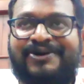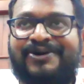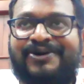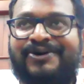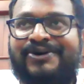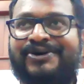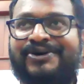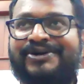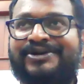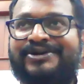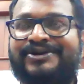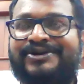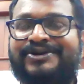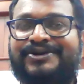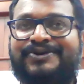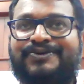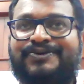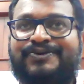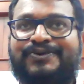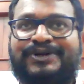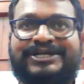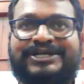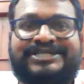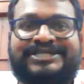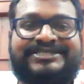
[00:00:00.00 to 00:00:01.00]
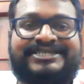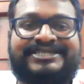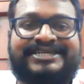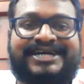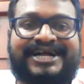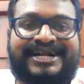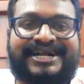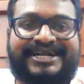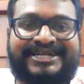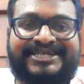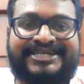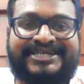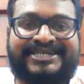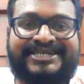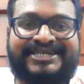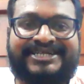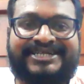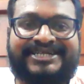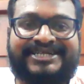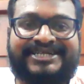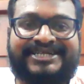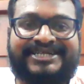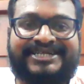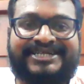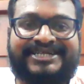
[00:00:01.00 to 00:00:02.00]
Or what is the
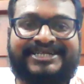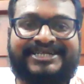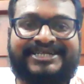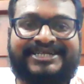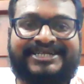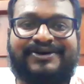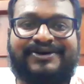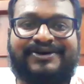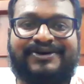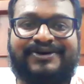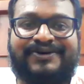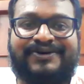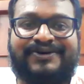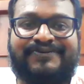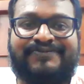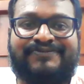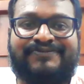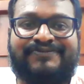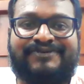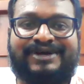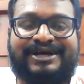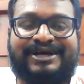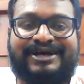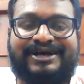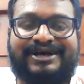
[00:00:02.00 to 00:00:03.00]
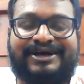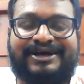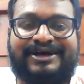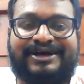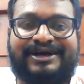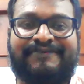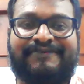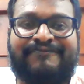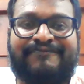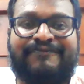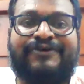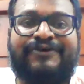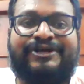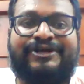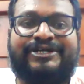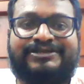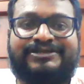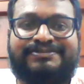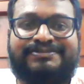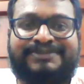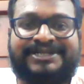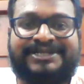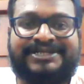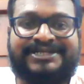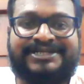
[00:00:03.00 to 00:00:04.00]
connection of a
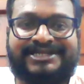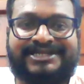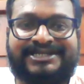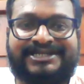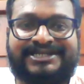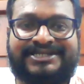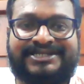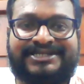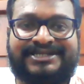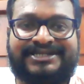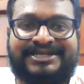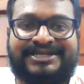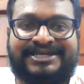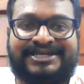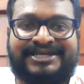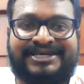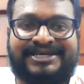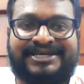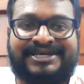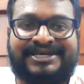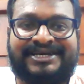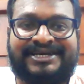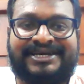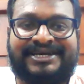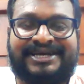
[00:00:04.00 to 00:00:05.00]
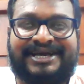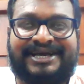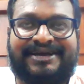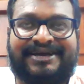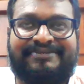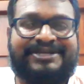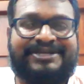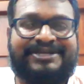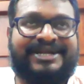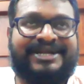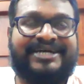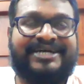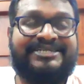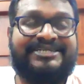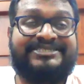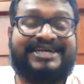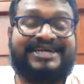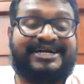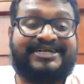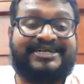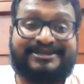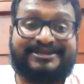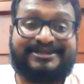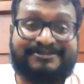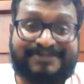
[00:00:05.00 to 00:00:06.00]
forest species? I mean, I
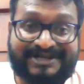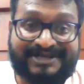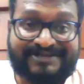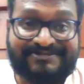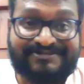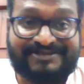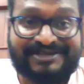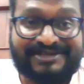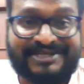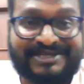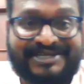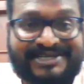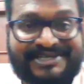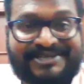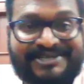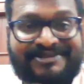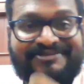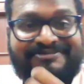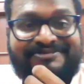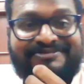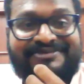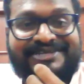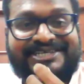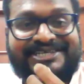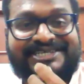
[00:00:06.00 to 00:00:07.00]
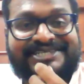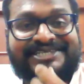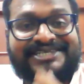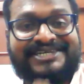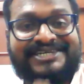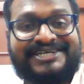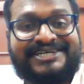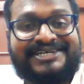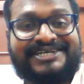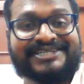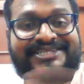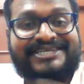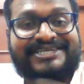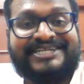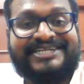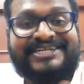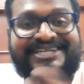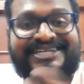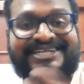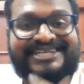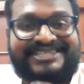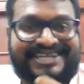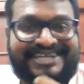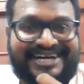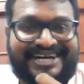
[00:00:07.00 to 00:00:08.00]
started my work with
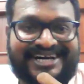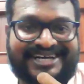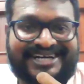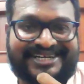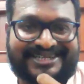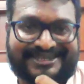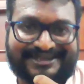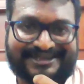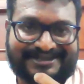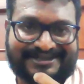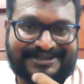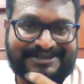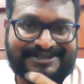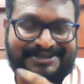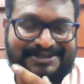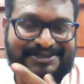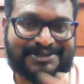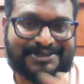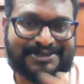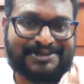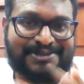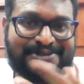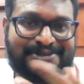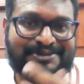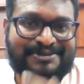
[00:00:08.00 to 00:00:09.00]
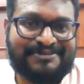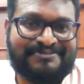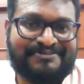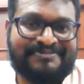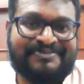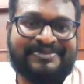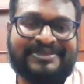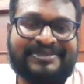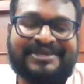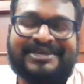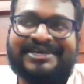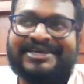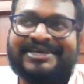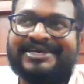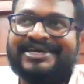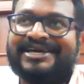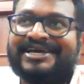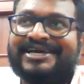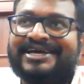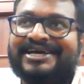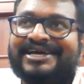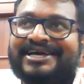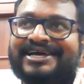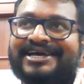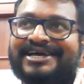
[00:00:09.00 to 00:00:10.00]
Nilgiri Thar. So,
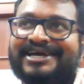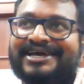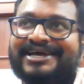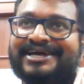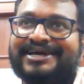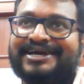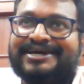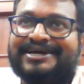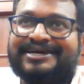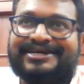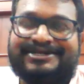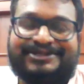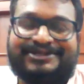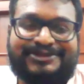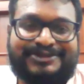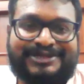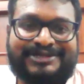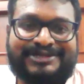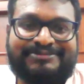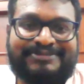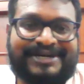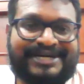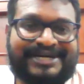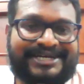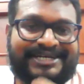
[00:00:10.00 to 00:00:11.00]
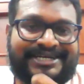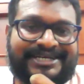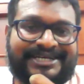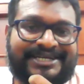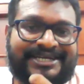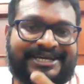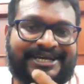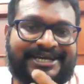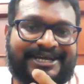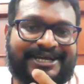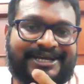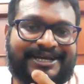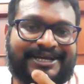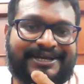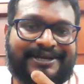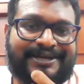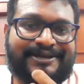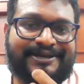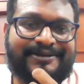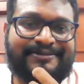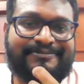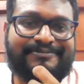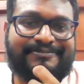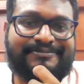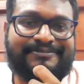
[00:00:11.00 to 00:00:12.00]
and during my
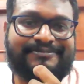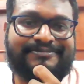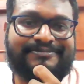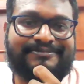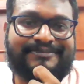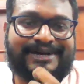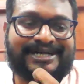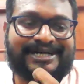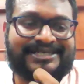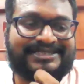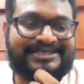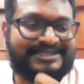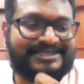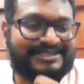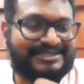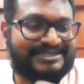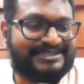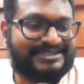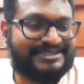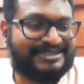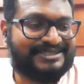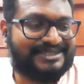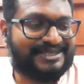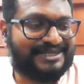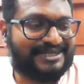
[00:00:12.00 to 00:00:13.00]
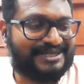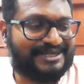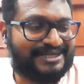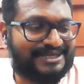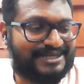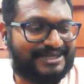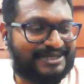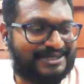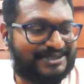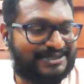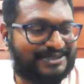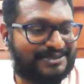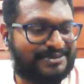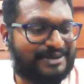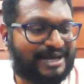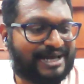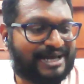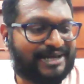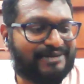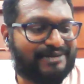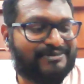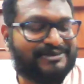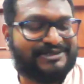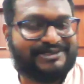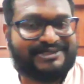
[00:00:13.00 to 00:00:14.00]
masters, so
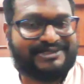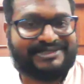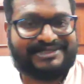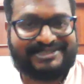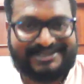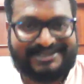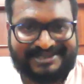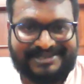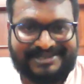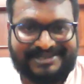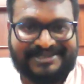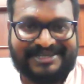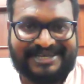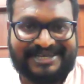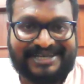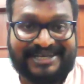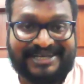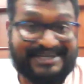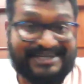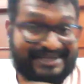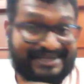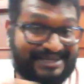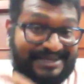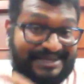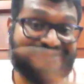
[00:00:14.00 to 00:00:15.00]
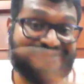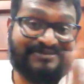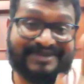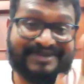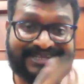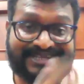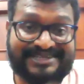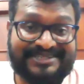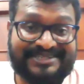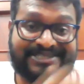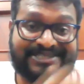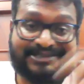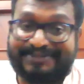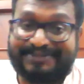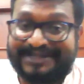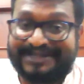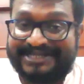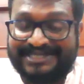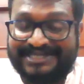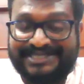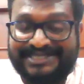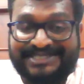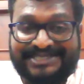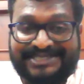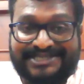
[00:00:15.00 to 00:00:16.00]
I was even this
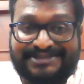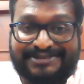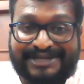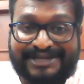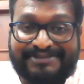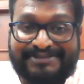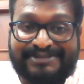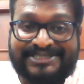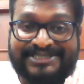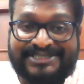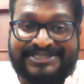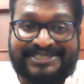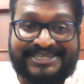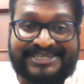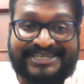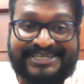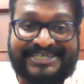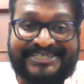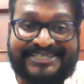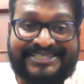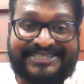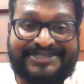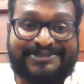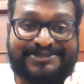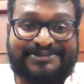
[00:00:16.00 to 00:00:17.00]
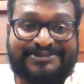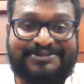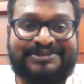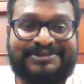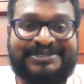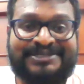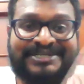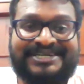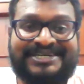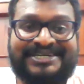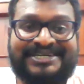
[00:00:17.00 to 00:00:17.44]
species is very much related to